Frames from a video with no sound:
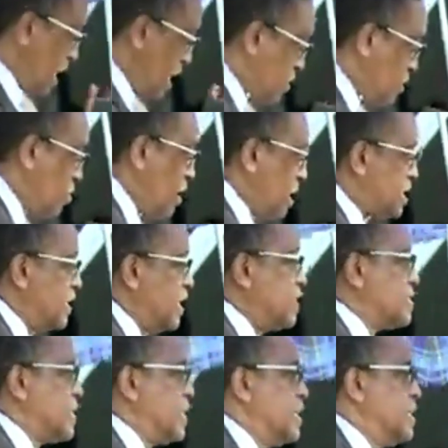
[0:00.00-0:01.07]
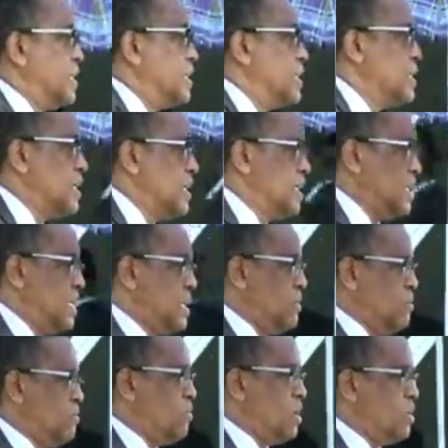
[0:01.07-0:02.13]
Thank you, Your Excellency.
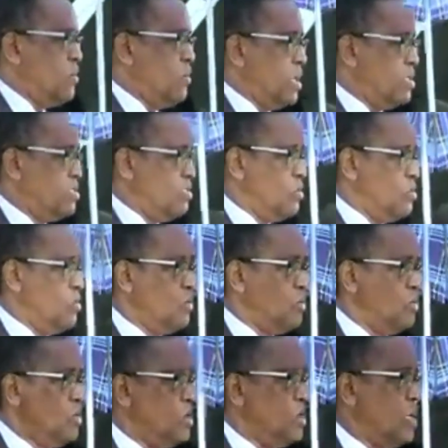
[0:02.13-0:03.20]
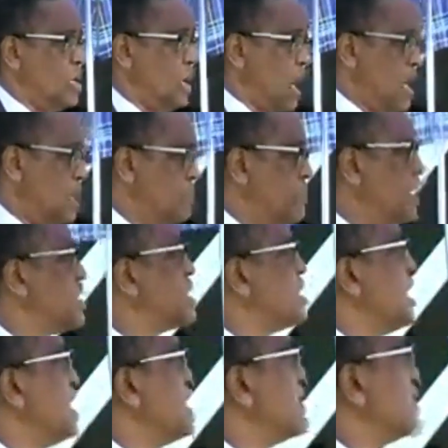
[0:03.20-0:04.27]
We do
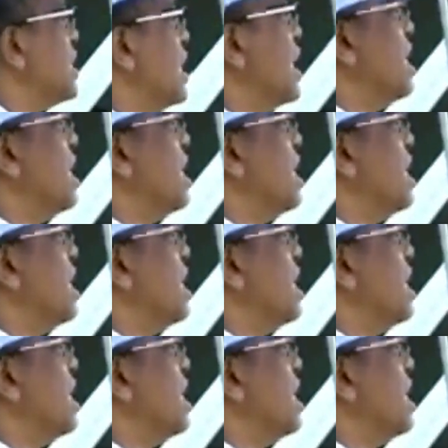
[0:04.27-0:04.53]
admit there is